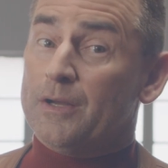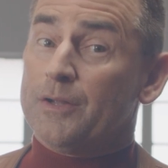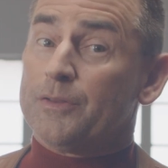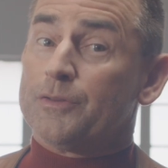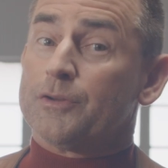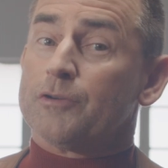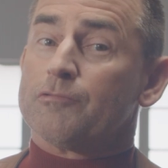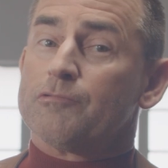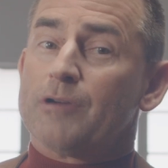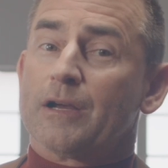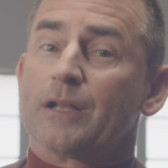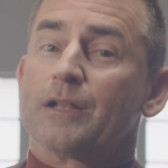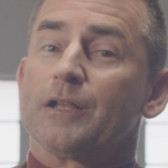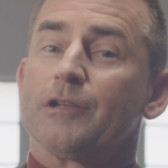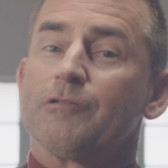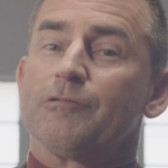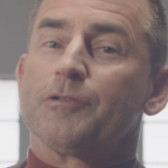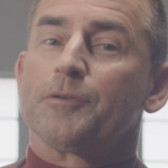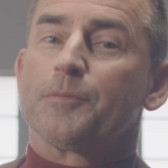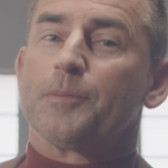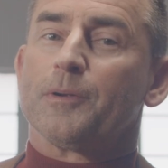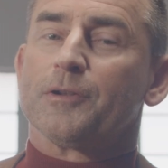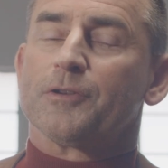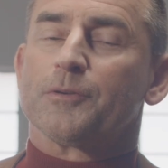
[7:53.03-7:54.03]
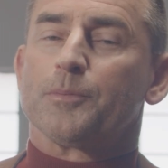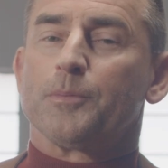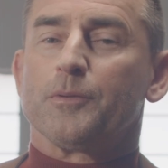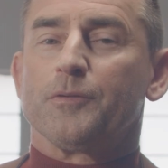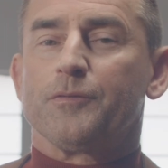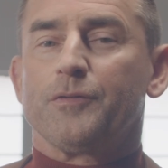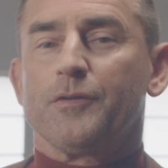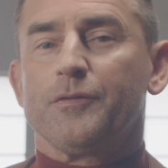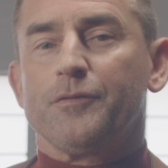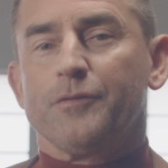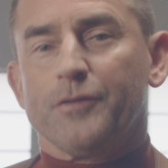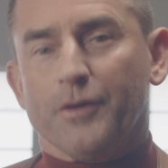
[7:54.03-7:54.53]
directly responsible
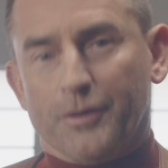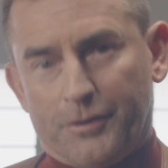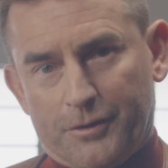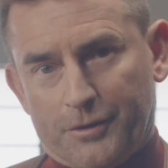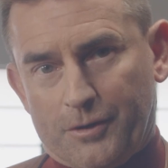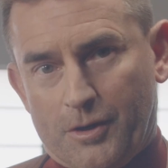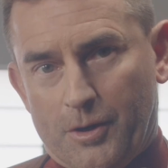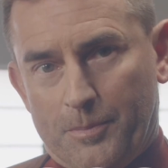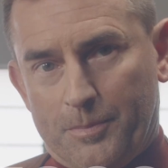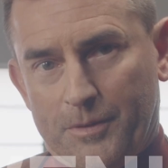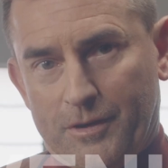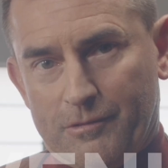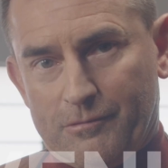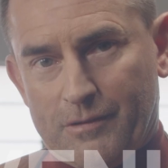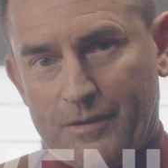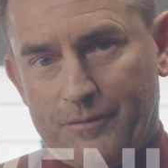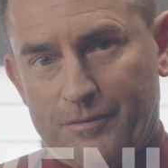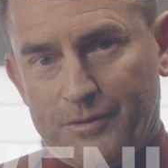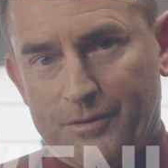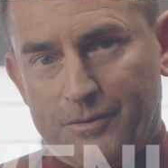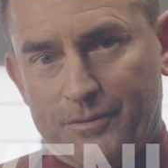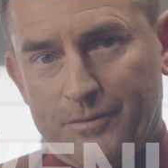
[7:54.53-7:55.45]
for photocopier revenue?